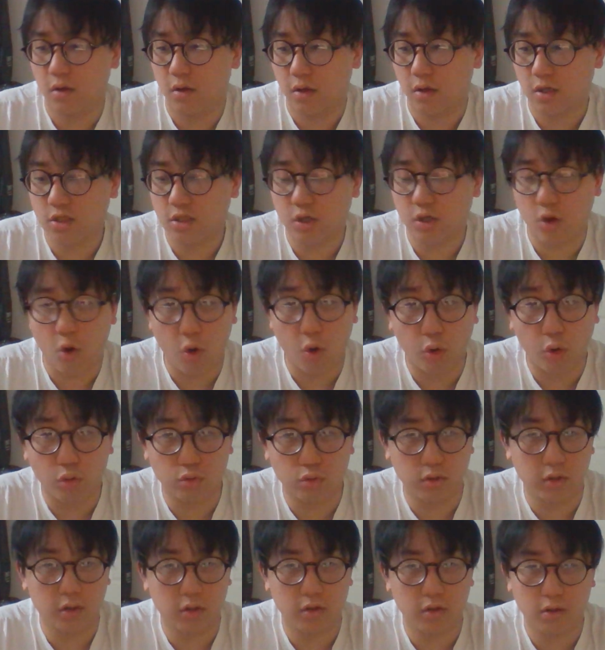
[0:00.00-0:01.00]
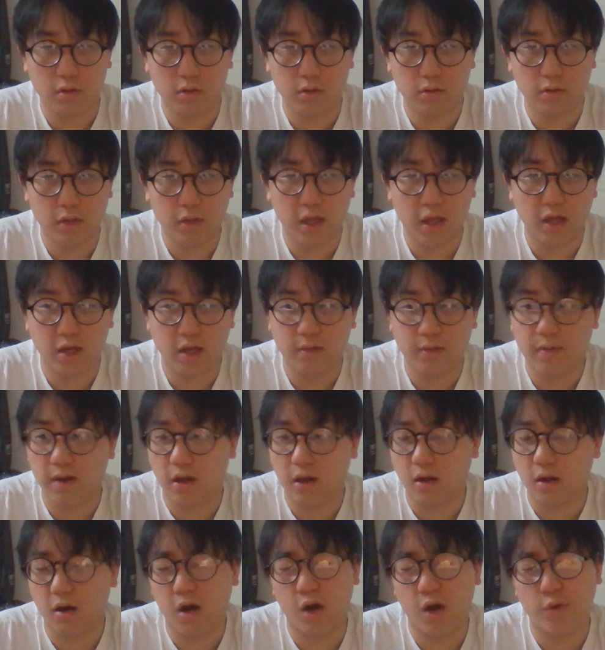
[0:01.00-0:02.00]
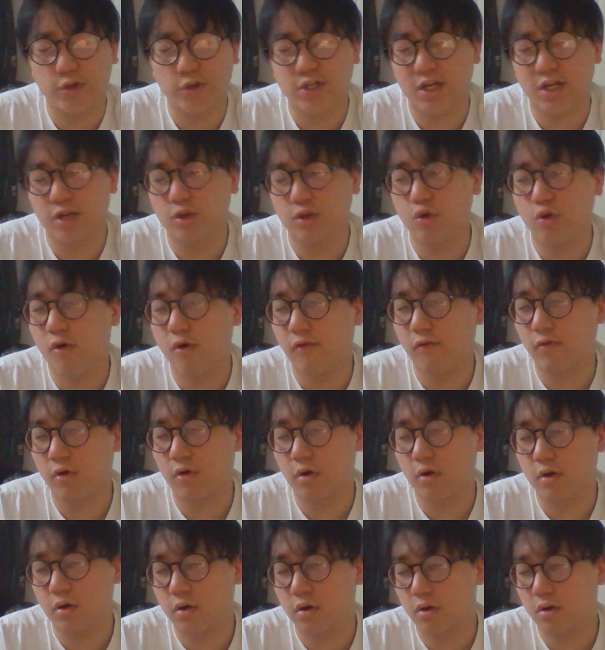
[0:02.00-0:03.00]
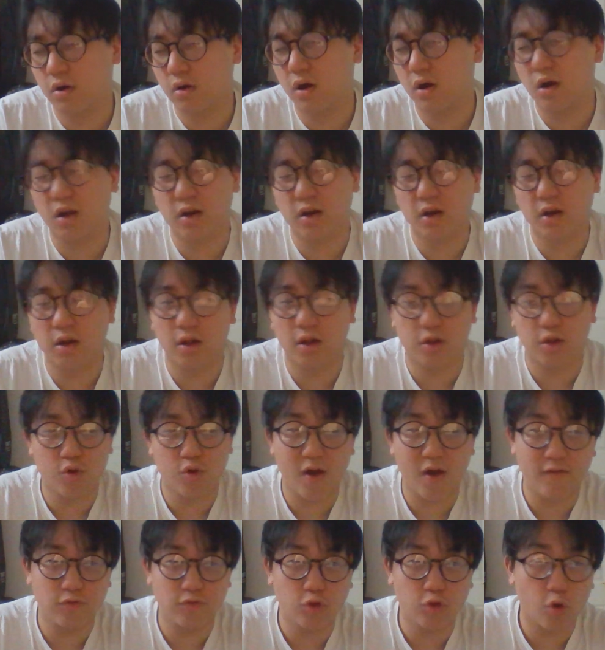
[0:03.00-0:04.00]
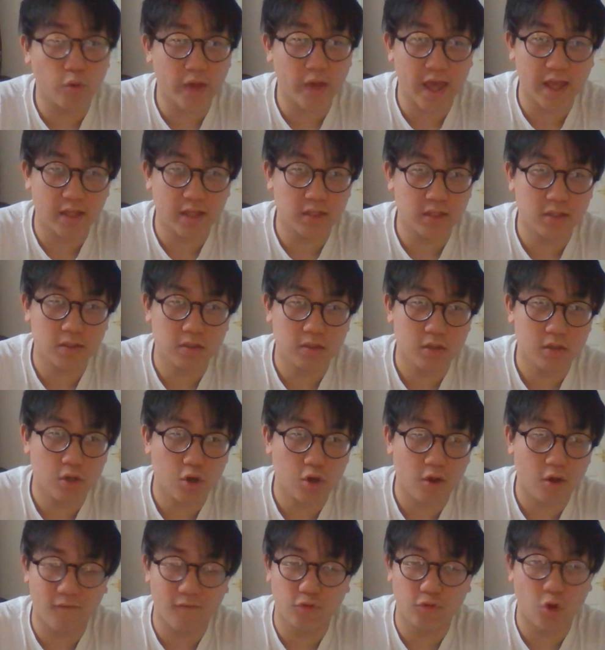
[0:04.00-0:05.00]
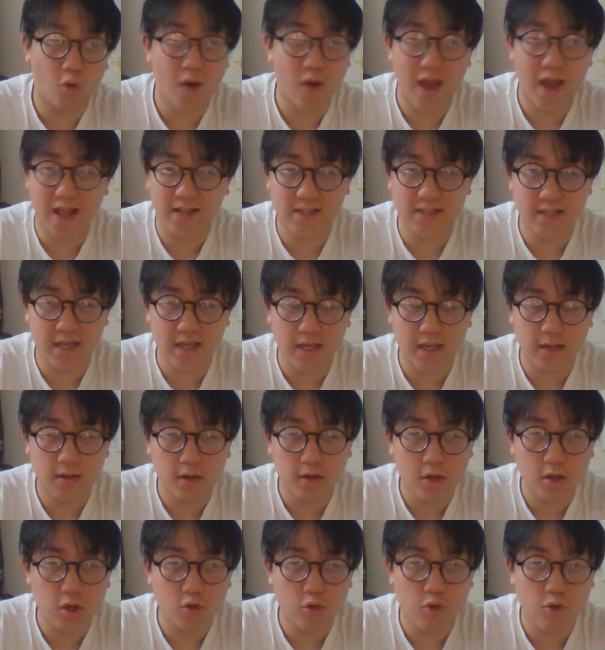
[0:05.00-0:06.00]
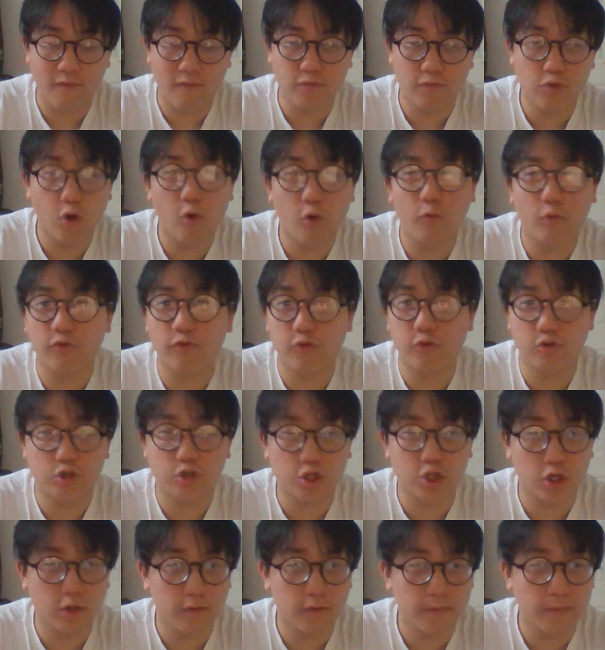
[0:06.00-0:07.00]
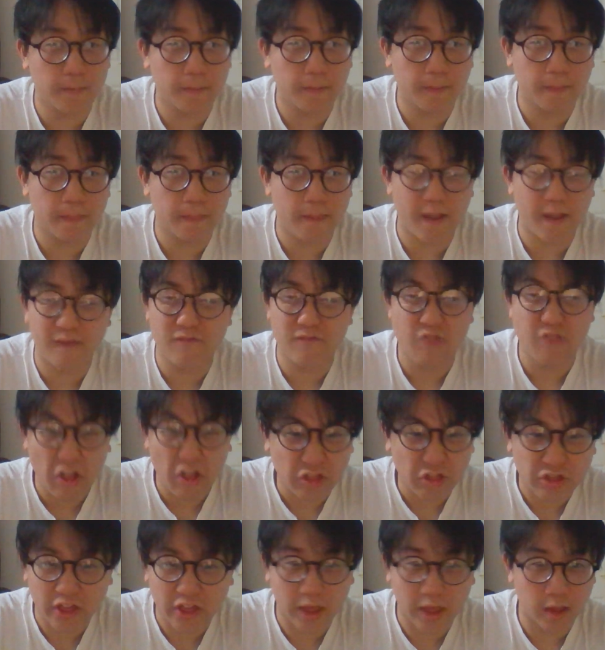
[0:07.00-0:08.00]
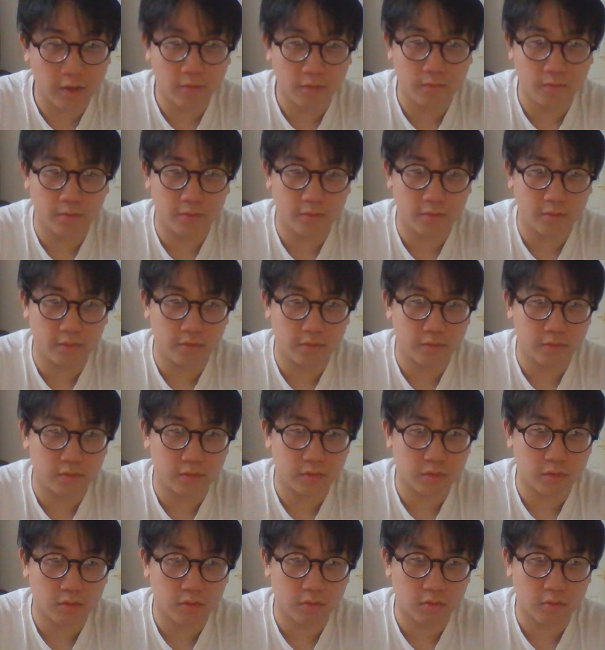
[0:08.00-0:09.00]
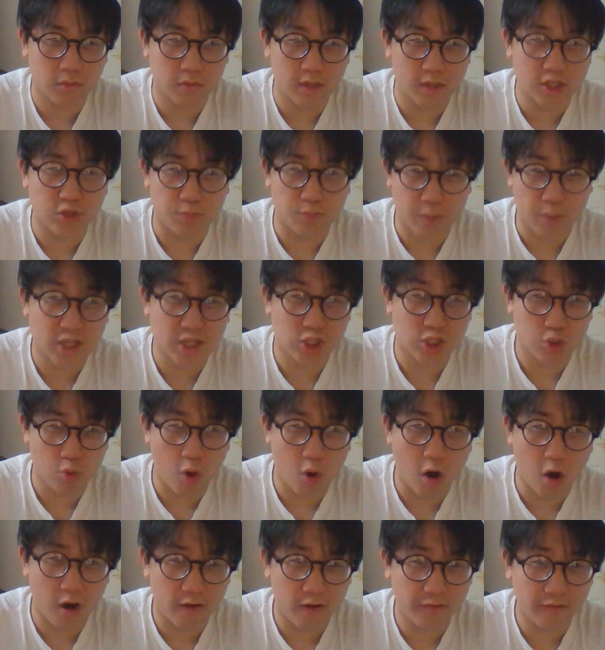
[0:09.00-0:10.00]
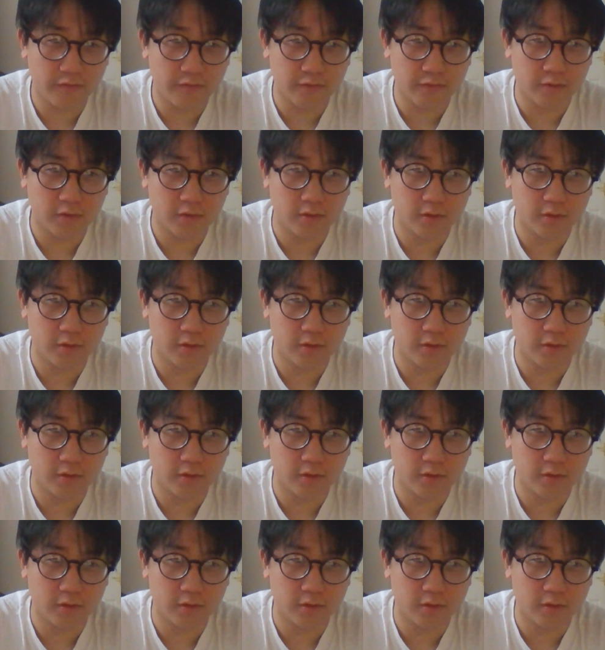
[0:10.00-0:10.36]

You're gonna turn old. And you're gonna be like, oh, I wish I had to do over. Oh, no, no. You have no kids. You have no legacy. You have no future. You have nothing. That should piss you off.